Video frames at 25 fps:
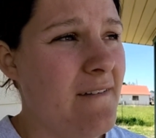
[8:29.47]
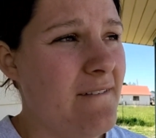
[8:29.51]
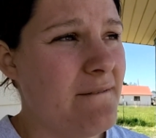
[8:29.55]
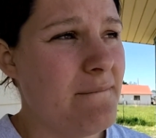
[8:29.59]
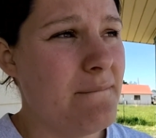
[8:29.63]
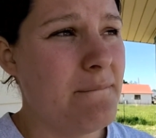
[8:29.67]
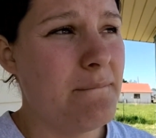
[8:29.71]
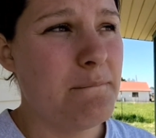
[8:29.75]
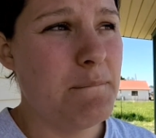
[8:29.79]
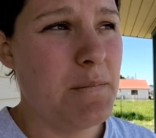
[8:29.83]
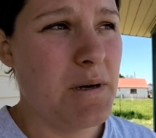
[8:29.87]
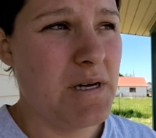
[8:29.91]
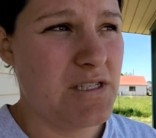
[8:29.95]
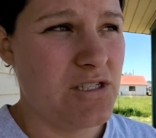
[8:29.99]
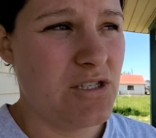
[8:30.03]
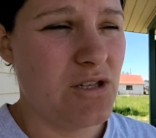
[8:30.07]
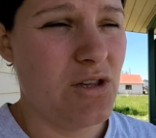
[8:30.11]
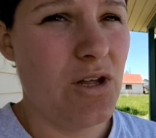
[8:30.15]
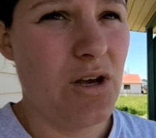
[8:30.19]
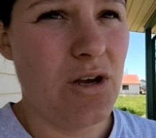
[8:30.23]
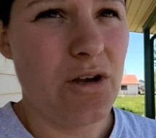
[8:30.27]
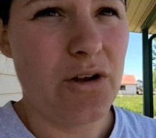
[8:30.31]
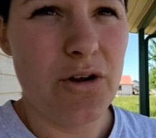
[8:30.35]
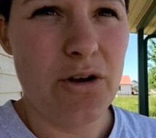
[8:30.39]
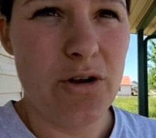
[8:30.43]
much
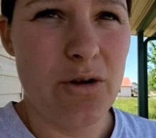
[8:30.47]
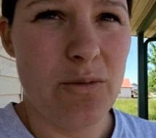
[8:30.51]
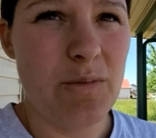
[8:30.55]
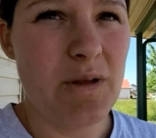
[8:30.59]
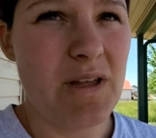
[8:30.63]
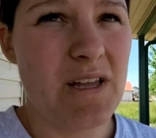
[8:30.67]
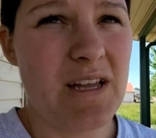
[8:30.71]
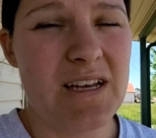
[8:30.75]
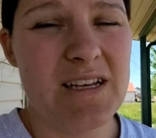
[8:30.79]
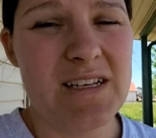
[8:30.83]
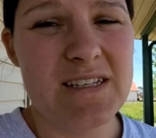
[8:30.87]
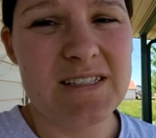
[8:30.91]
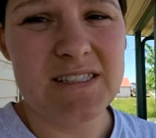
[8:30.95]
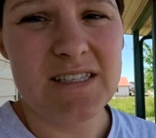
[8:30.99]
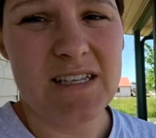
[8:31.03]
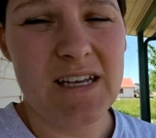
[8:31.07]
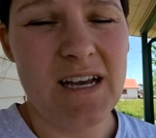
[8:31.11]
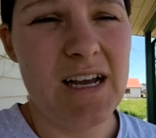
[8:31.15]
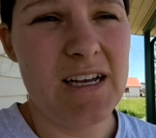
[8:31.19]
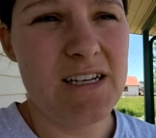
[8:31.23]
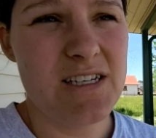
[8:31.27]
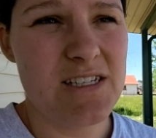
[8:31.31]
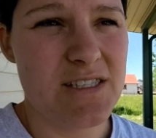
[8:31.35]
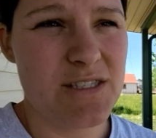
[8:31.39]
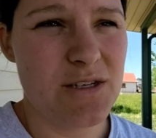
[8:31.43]
longer because
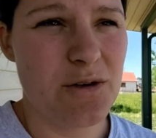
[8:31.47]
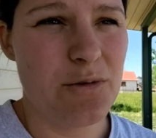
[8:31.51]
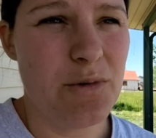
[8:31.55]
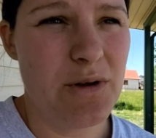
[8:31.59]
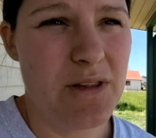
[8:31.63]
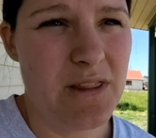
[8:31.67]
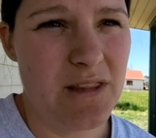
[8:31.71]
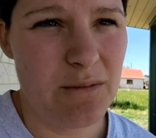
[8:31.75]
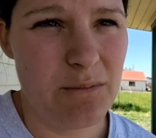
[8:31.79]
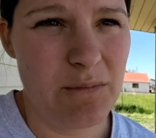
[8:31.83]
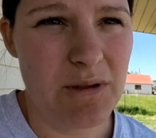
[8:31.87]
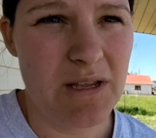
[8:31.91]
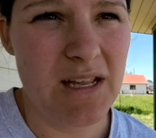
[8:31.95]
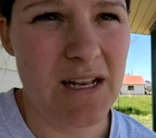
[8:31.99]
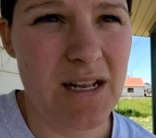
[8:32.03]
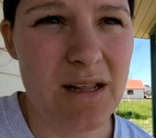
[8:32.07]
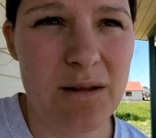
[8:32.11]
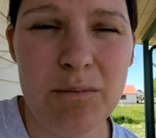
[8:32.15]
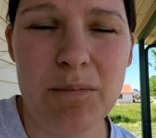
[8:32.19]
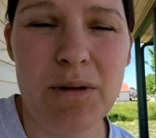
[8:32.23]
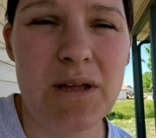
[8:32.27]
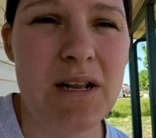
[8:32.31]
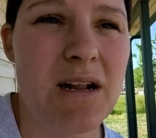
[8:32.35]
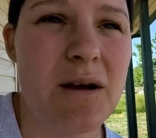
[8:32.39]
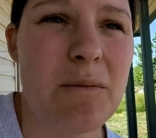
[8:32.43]
I just don't want them getting
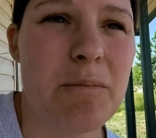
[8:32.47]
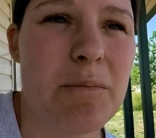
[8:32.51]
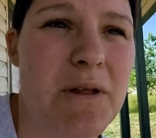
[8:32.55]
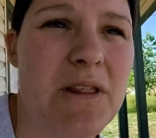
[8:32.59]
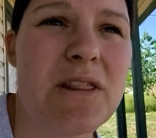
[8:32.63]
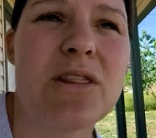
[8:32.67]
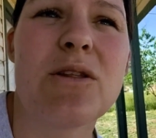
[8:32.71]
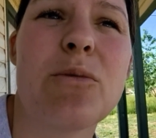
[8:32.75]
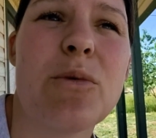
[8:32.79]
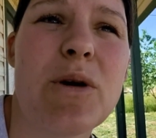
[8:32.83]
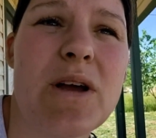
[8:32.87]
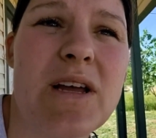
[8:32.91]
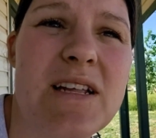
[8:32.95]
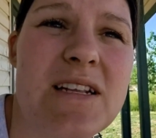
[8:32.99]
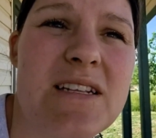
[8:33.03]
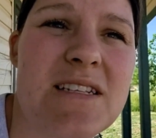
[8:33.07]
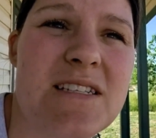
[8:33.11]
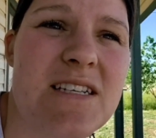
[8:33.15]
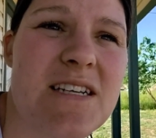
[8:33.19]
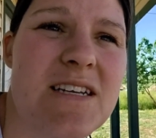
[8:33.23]
beat up in the wind.